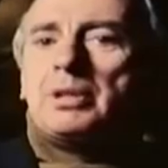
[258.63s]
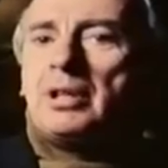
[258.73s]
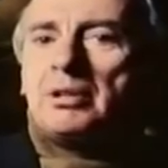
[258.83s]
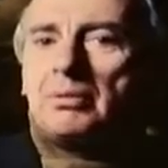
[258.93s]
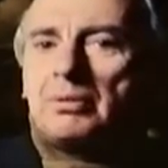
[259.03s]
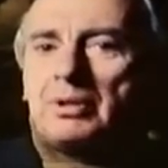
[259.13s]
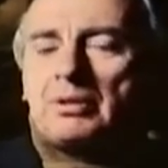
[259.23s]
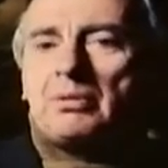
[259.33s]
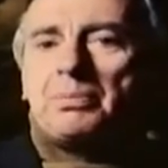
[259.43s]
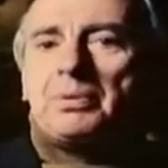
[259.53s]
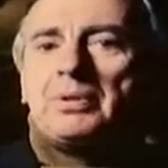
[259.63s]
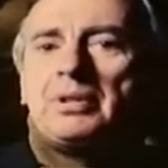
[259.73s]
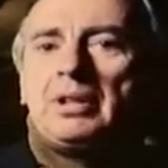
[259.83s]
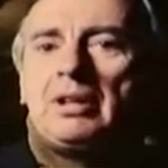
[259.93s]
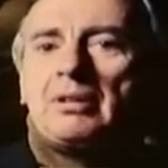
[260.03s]
there was a heterosexual
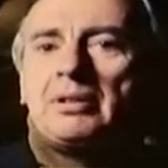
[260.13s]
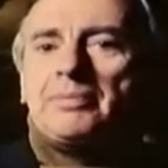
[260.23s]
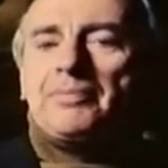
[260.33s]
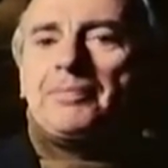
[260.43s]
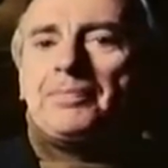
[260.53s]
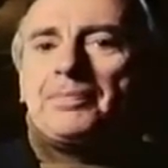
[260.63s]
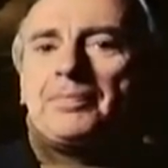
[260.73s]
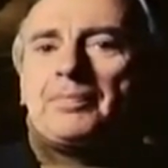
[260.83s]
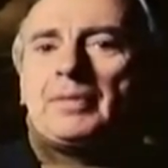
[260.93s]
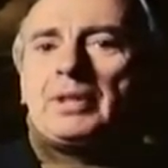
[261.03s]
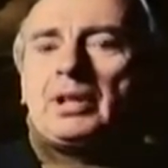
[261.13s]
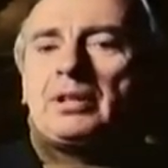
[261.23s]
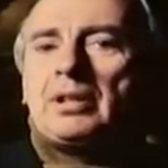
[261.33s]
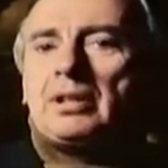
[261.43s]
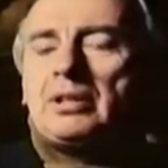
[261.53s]
personality. In
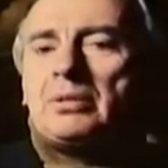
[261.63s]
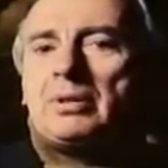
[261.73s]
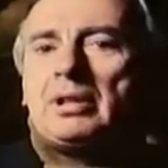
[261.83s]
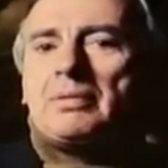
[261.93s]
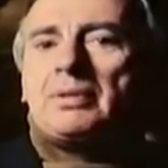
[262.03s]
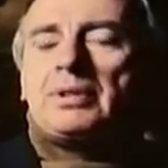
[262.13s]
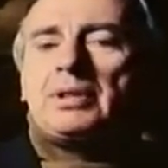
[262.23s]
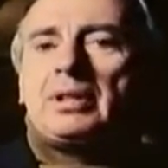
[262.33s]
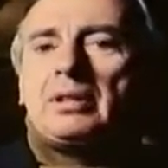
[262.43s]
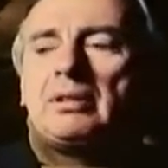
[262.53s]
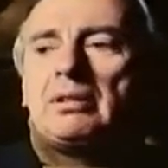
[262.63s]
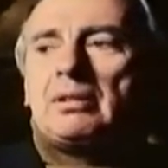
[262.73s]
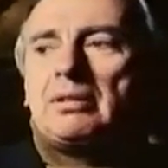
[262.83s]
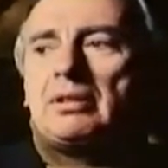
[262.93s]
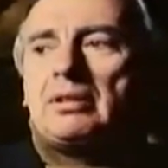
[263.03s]
that case, you would have to say
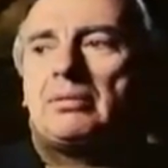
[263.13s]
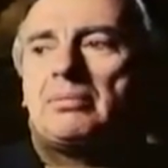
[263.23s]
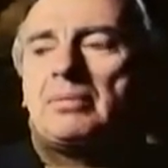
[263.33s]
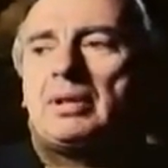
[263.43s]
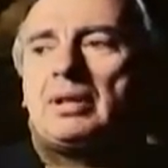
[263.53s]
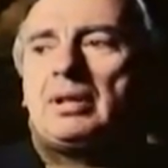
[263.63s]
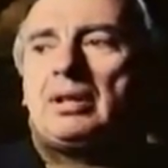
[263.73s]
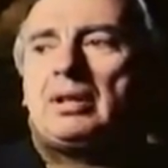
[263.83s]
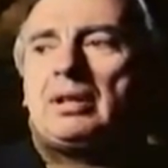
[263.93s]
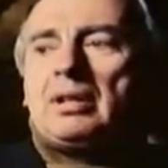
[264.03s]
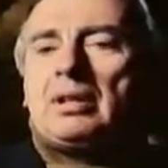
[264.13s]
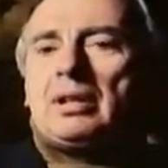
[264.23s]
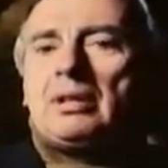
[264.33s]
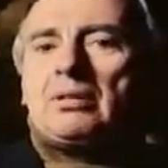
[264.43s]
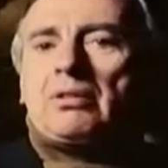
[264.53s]
that
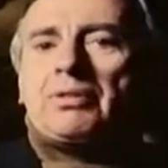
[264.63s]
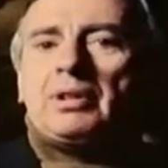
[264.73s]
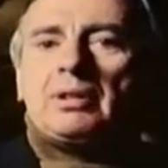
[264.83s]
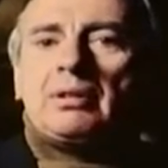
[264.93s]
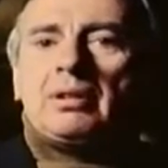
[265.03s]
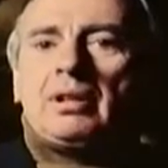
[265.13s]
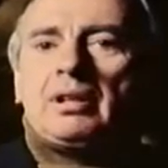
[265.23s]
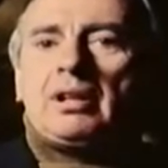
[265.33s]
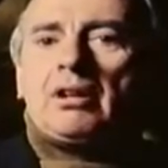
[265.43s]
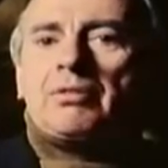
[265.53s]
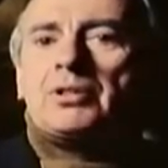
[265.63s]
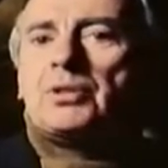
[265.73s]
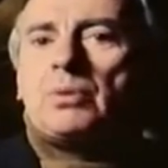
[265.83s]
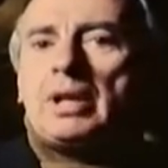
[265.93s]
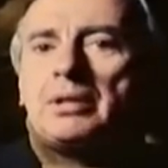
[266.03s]
Adolf Hitler and
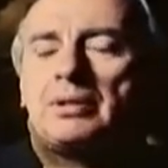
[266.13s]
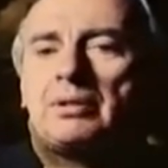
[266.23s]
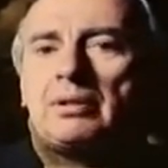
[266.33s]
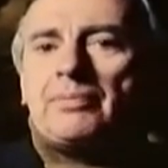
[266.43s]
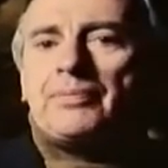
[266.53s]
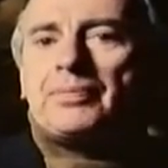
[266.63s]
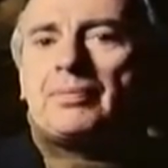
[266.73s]
Alfred Schweitzer